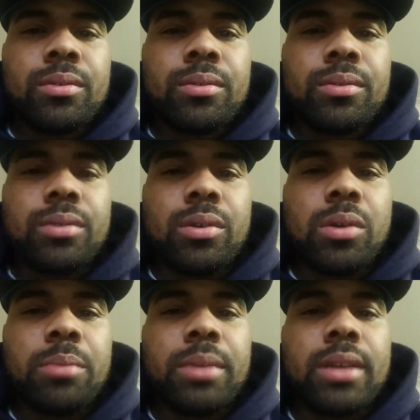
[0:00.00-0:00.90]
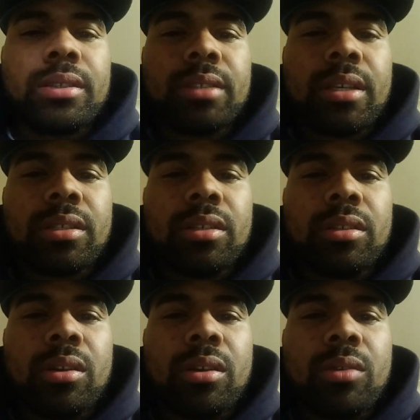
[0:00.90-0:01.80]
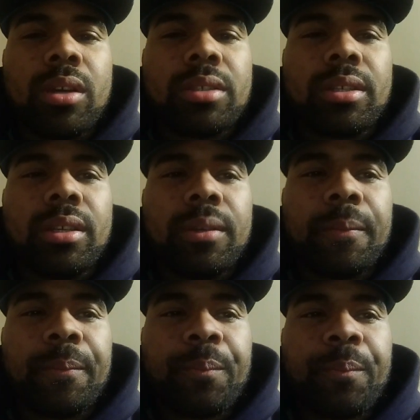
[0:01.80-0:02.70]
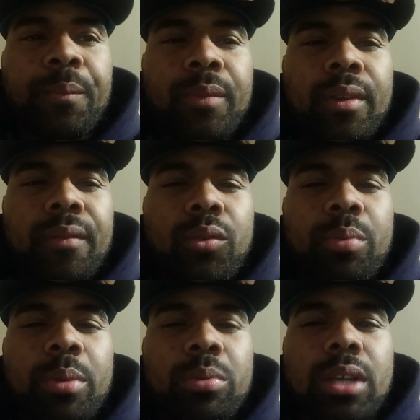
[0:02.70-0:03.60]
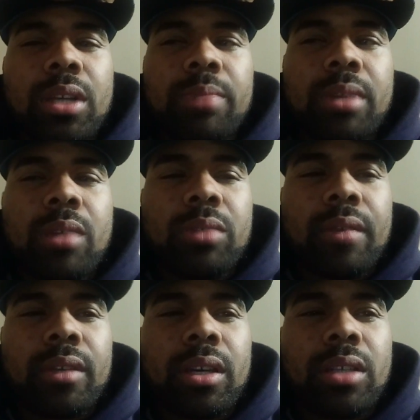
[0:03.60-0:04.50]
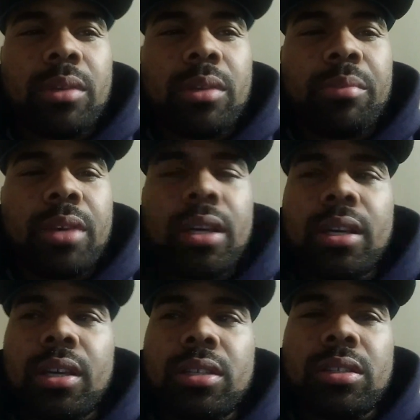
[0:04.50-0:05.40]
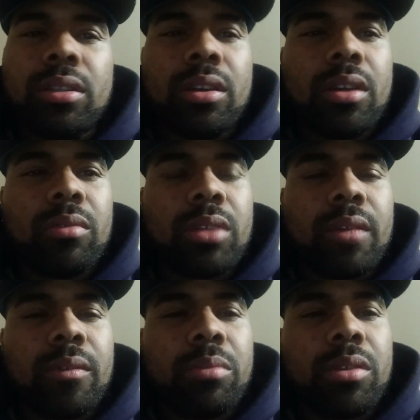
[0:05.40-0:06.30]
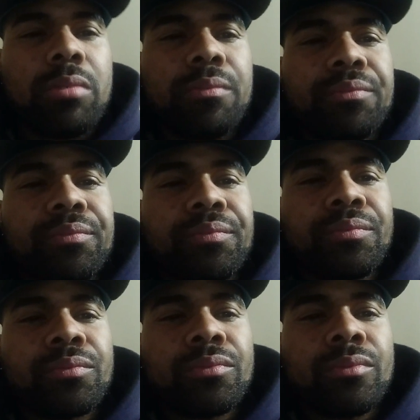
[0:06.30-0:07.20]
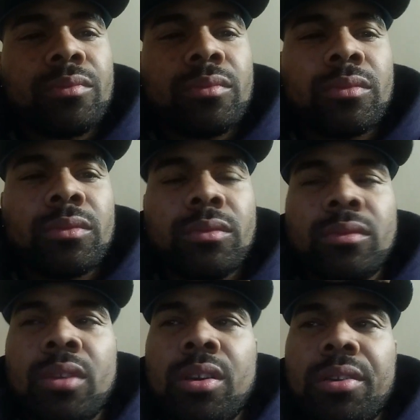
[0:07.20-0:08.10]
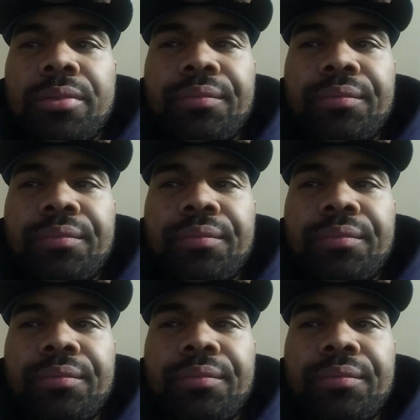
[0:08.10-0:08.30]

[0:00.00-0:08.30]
So that's good to know. I see a few people stepped out, whatever case may be. I can't see y'all, whatever, but yeah.